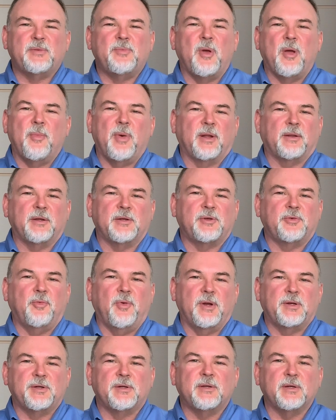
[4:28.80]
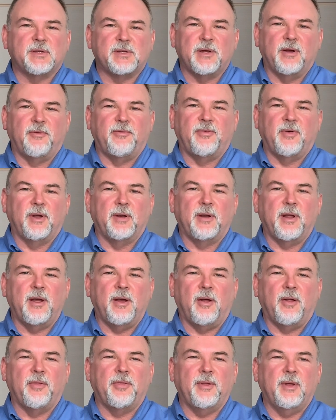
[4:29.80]
me about the switch to Self-Fund
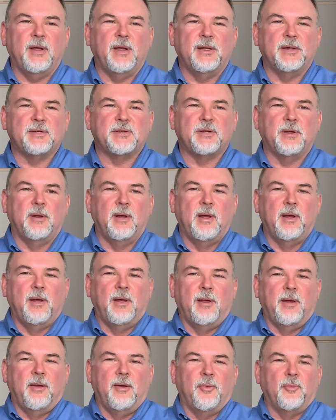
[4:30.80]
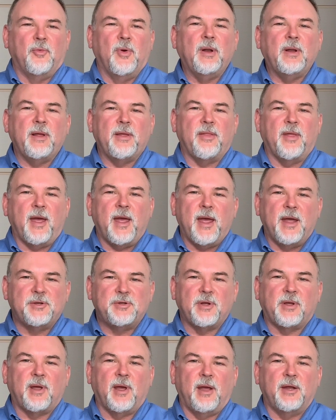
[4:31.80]
Health is really the
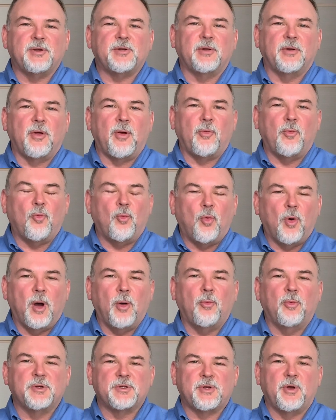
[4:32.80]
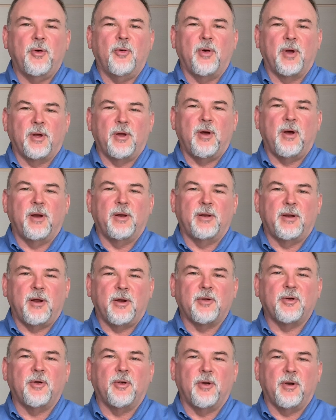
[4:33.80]
education on what was going on in
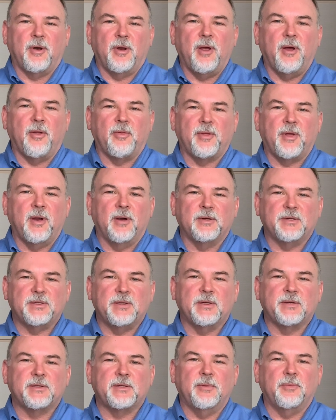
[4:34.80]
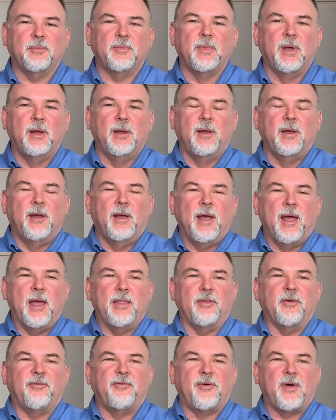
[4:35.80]
our current healthcare system,
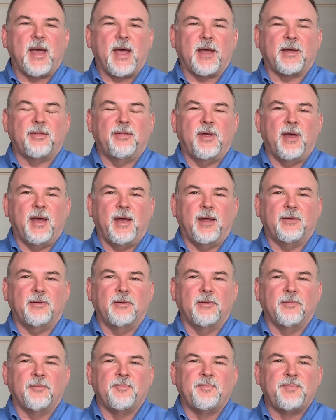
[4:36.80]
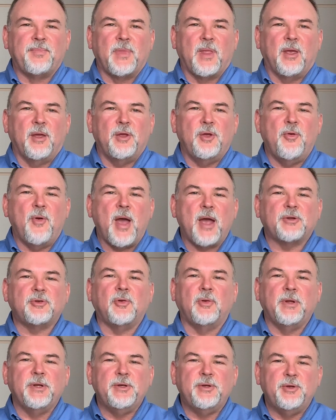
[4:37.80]
and the fact that you
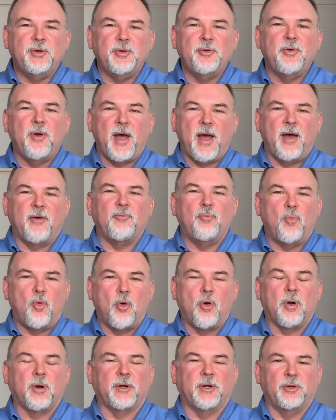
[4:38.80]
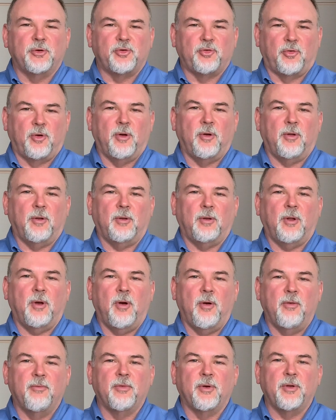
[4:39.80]
actually do have more control
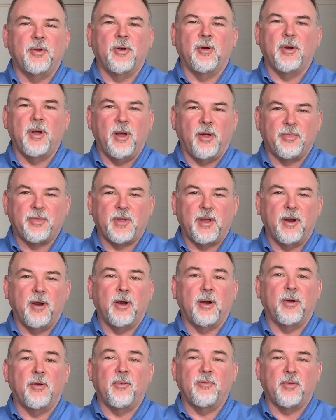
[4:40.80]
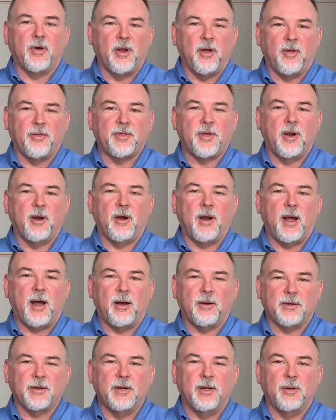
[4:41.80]
over your healthcare and over healthcare
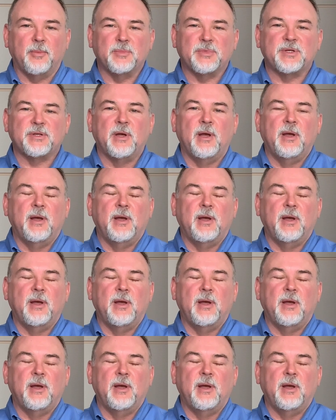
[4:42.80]
outcomes,